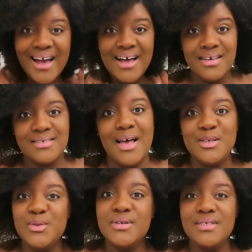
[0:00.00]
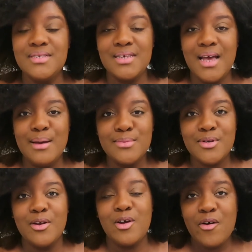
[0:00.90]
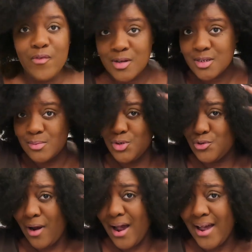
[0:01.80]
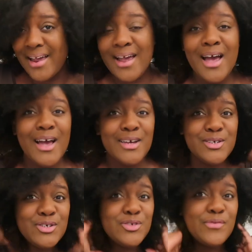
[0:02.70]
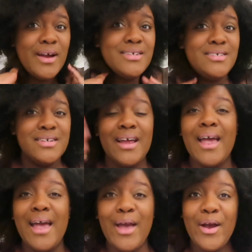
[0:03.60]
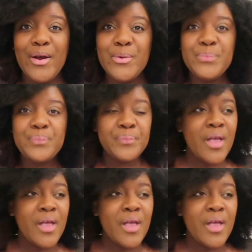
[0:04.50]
guys, as you can see, I'm starting off on some dry stretched hair.